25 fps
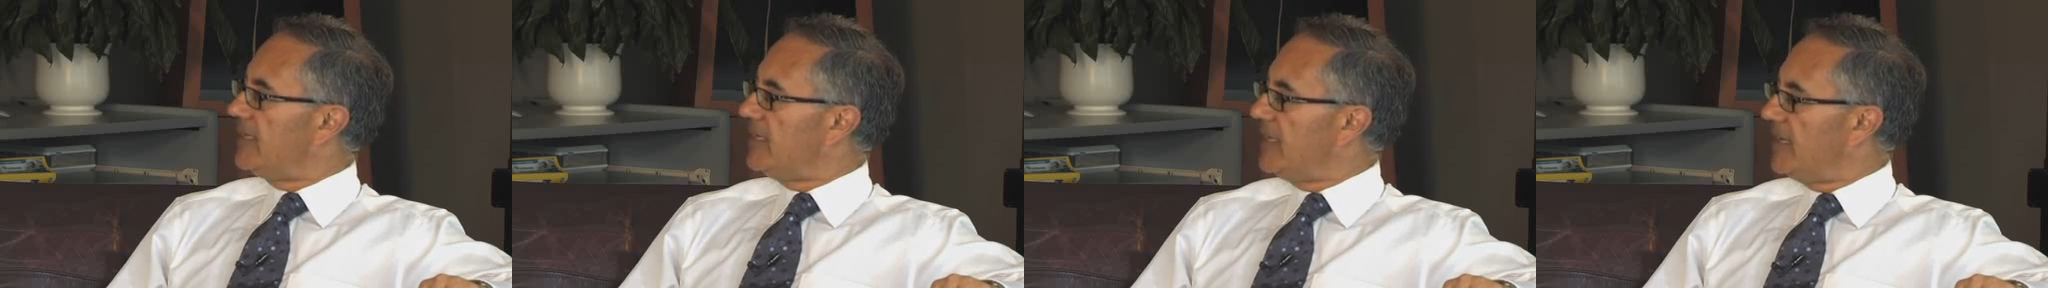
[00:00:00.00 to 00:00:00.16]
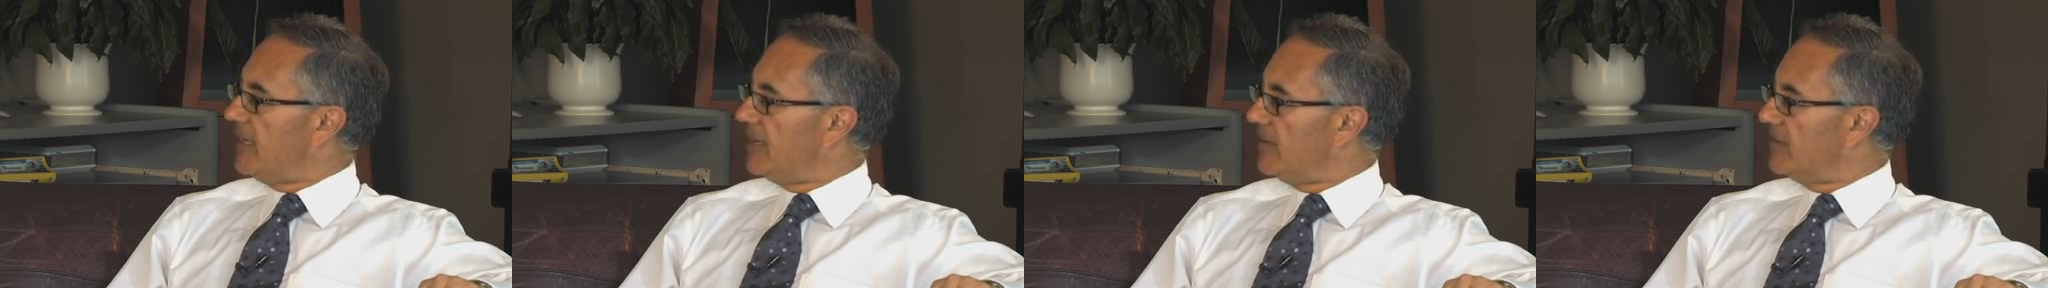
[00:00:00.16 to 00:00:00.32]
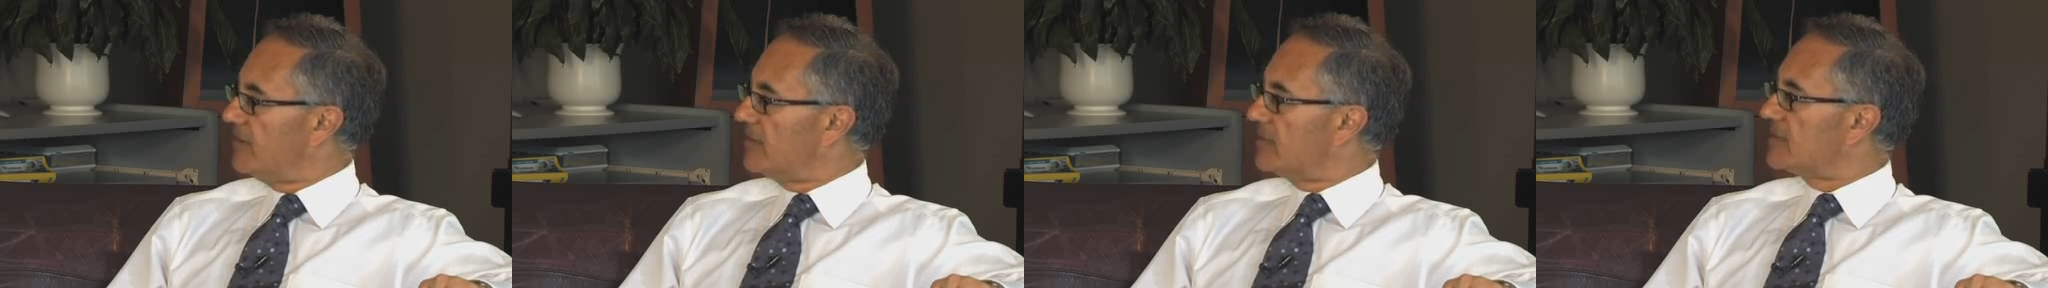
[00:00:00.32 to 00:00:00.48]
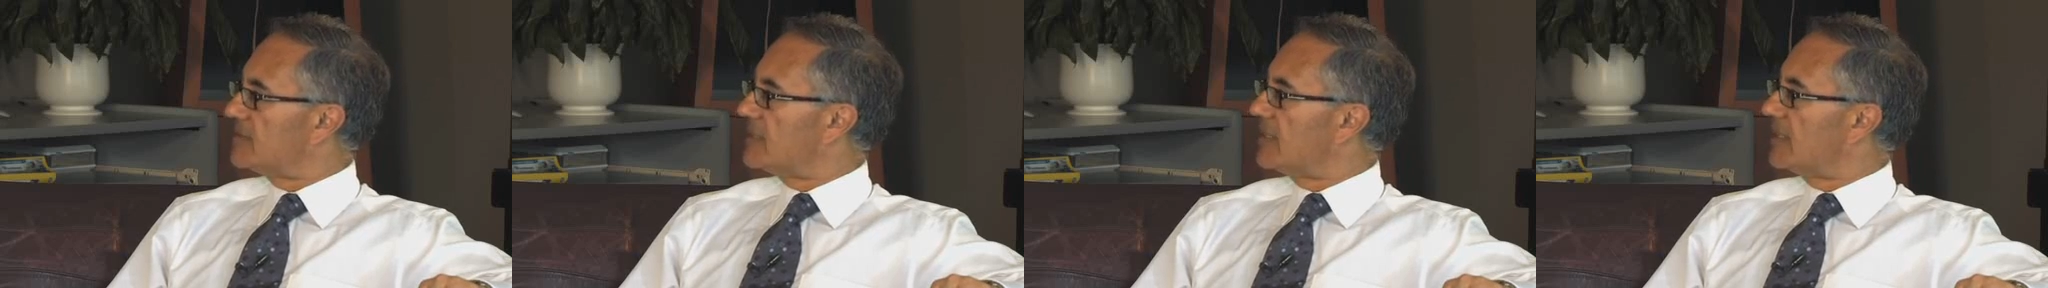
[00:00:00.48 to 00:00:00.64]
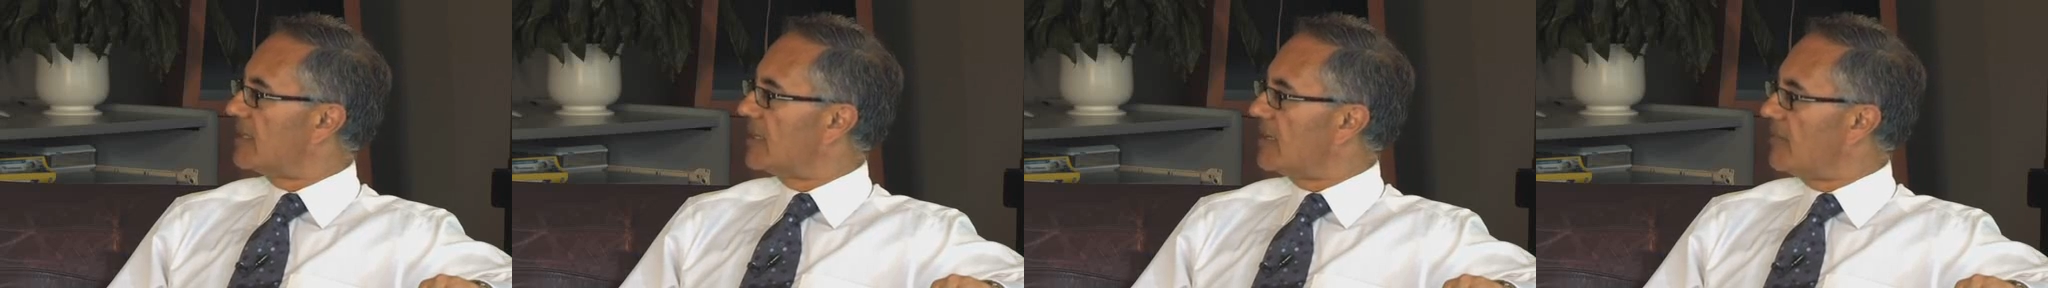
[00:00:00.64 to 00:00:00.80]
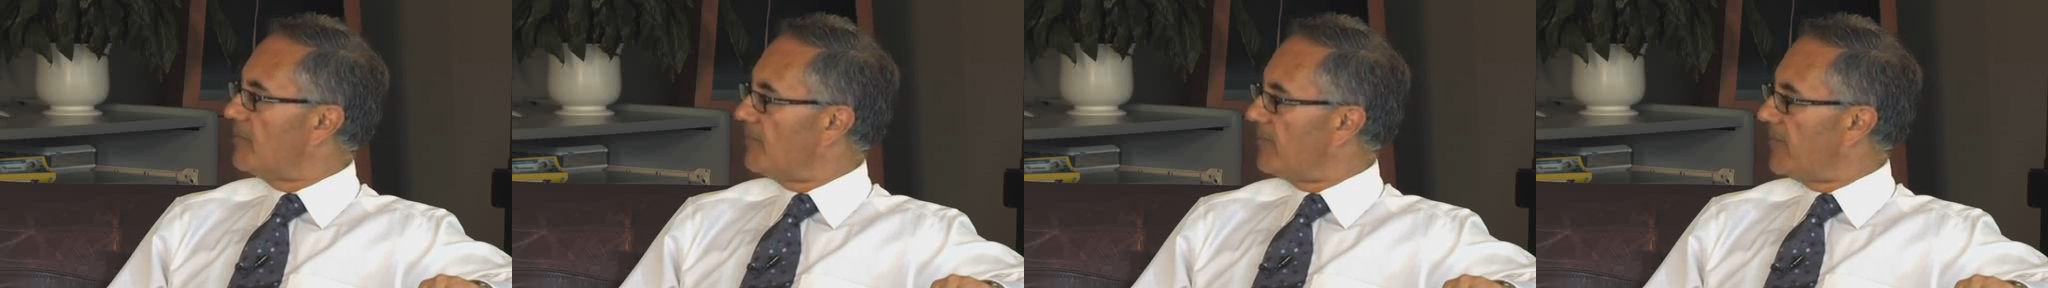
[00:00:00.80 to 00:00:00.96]
adherence
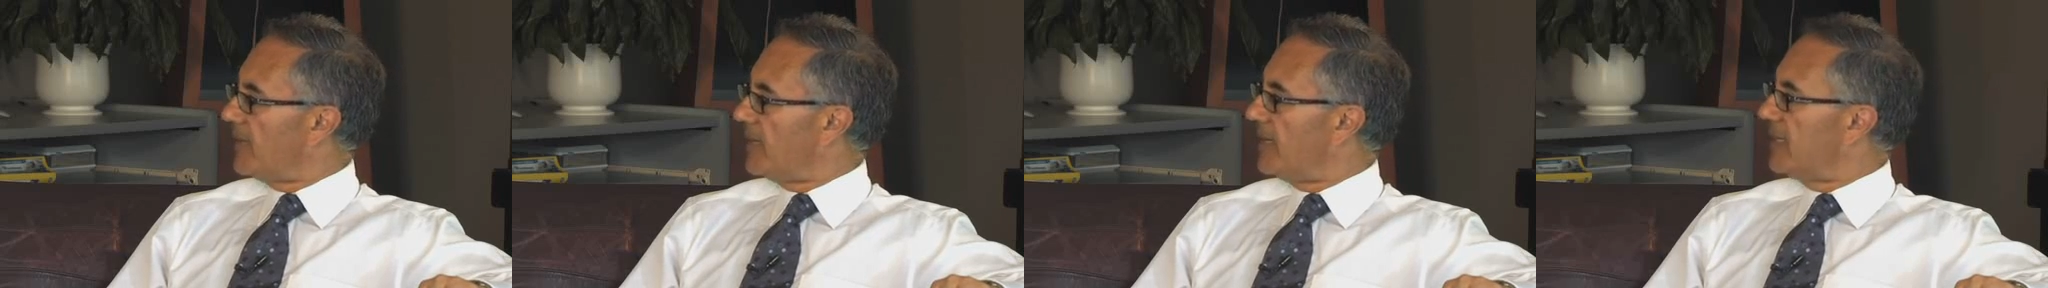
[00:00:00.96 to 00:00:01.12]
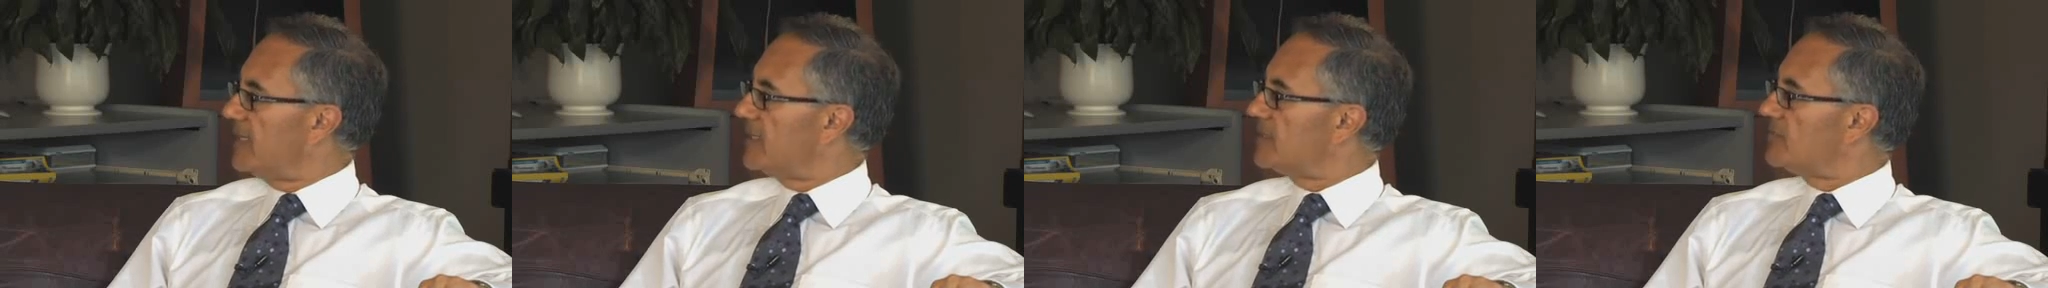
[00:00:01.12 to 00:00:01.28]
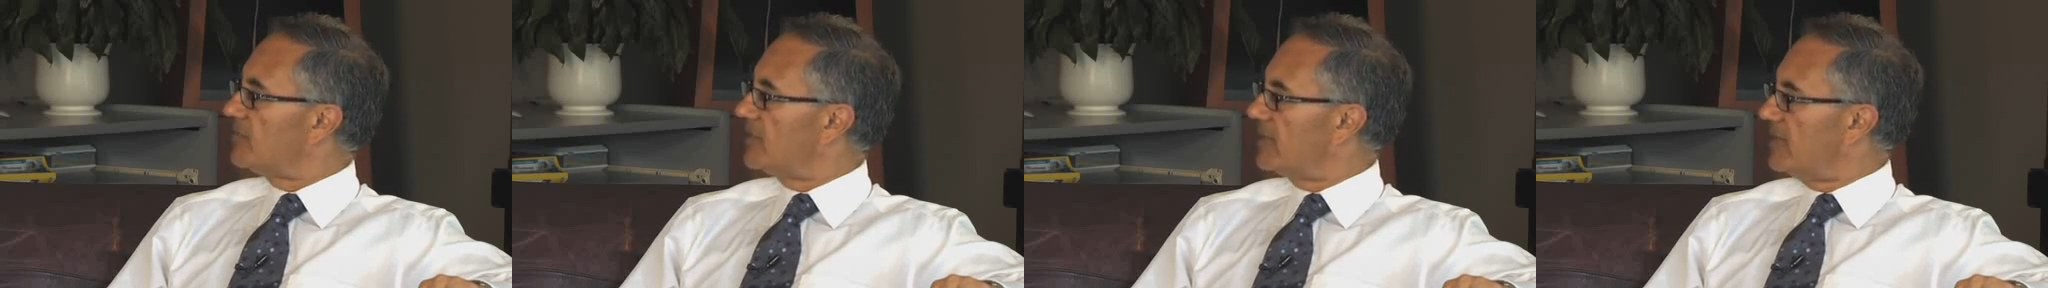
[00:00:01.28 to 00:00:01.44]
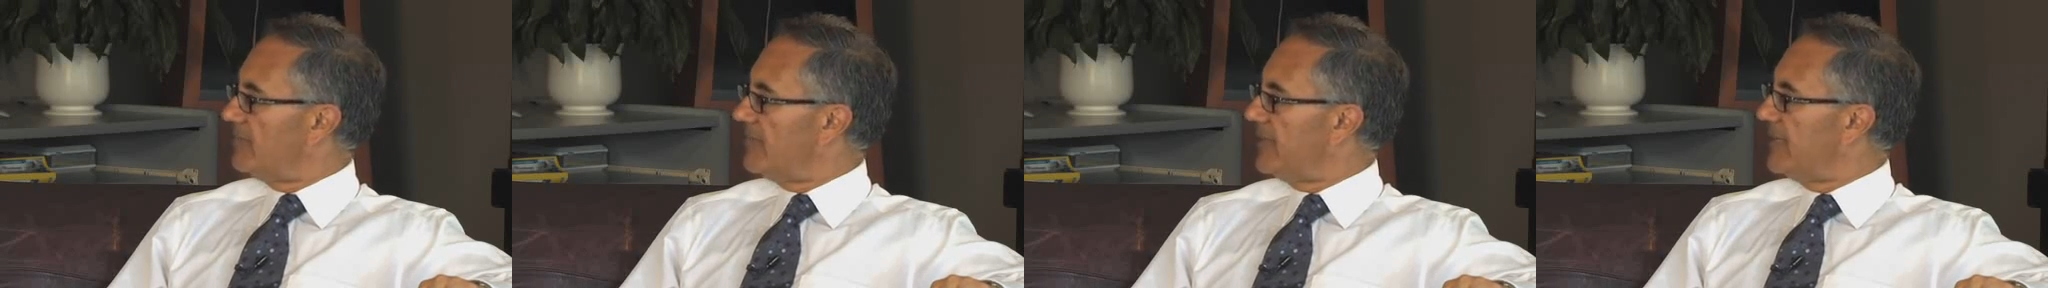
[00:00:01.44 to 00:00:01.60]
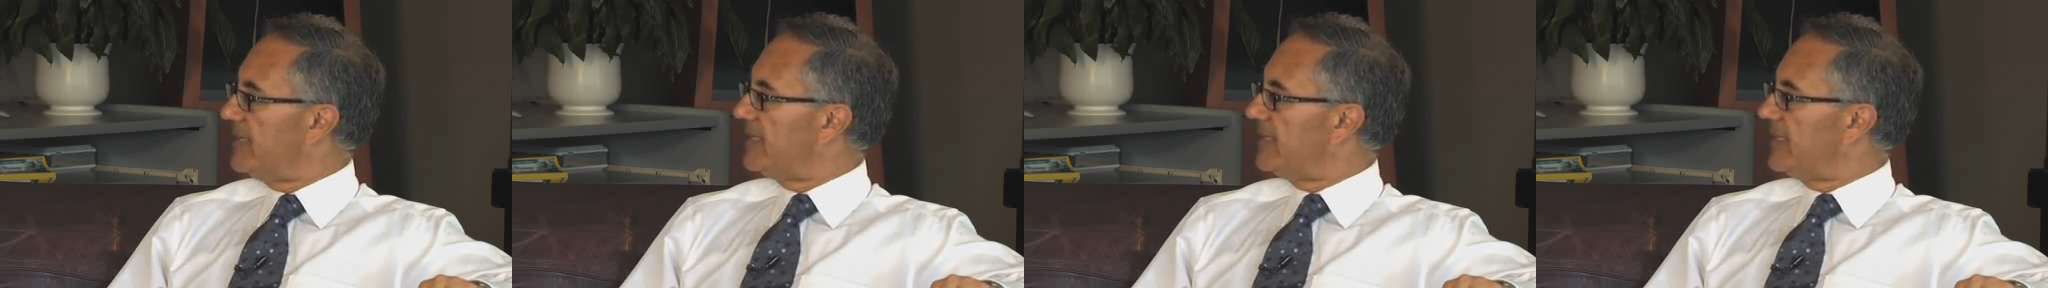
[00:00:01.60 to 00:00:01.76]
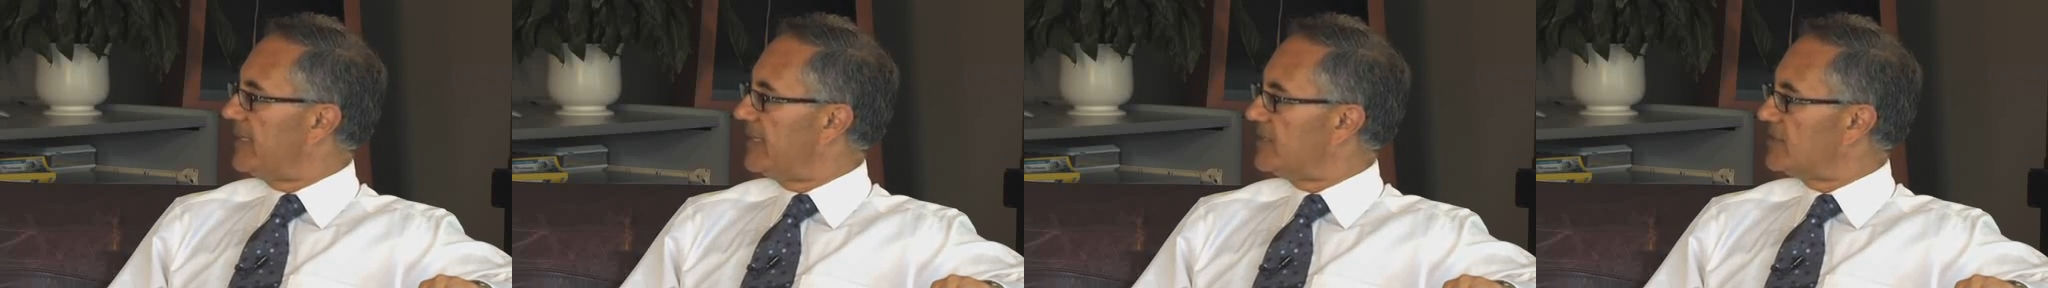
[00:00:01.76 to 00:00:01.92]
and compliance with the
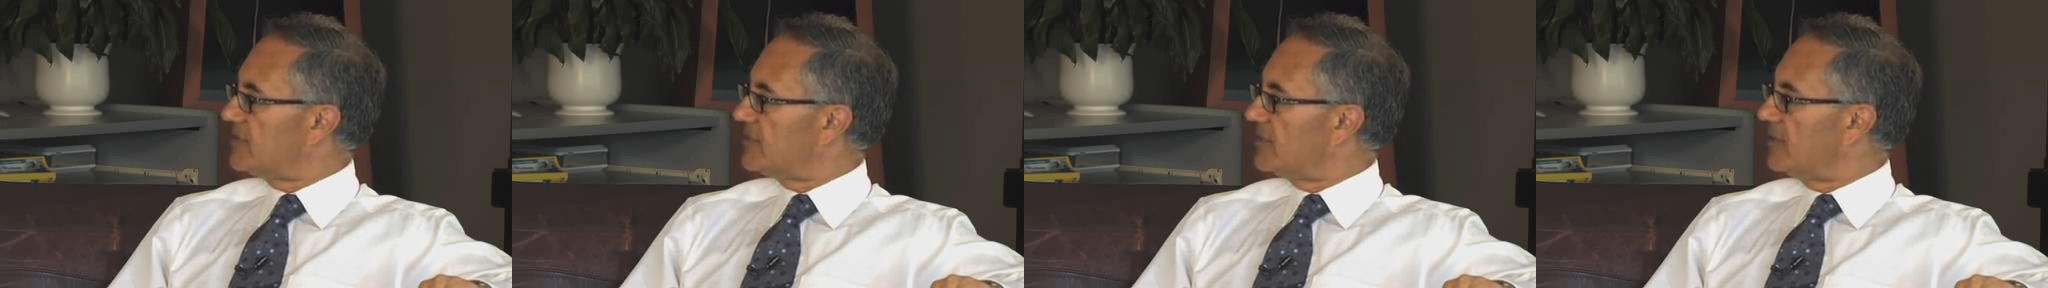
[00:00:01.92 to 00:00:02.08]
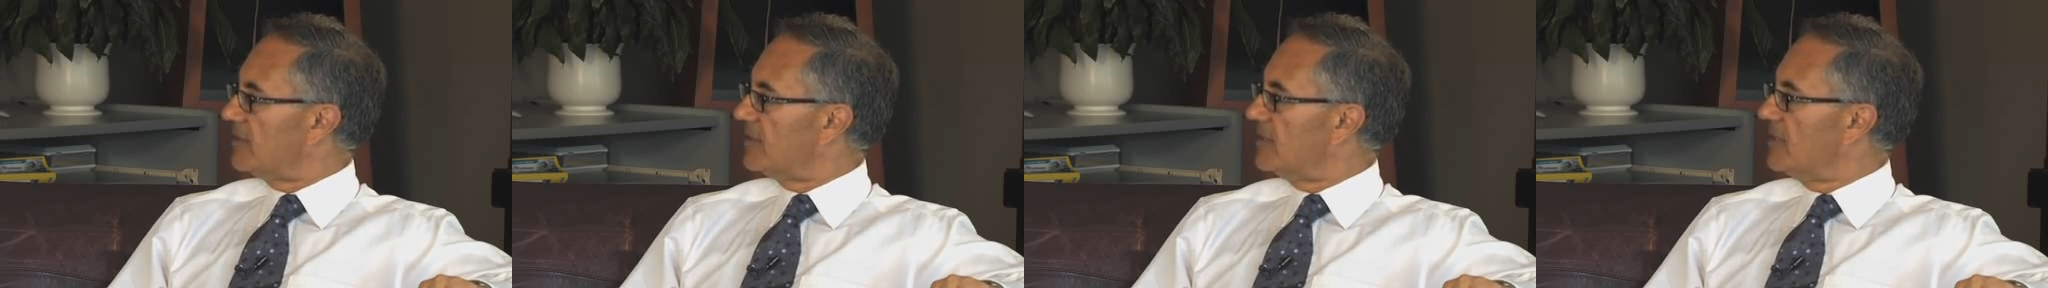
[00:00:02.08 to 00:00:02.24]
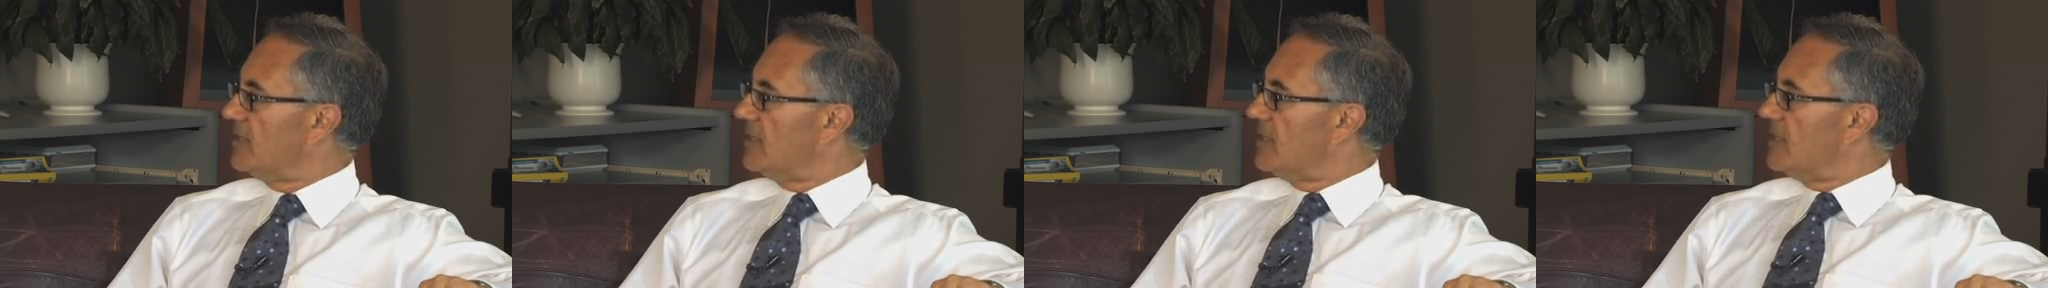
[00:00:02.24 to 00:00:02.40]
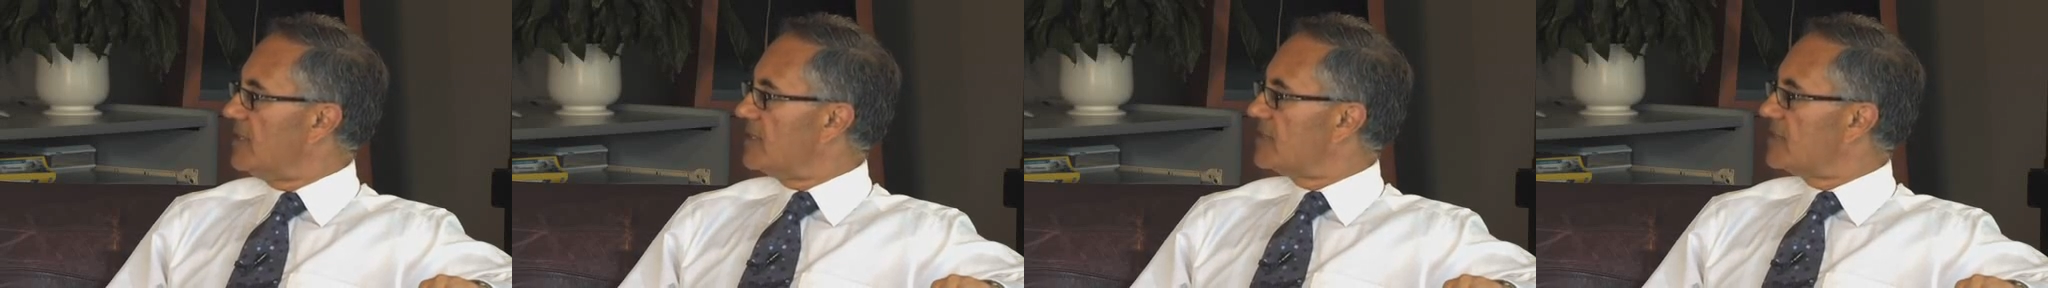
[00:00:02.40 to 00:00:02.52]
medication.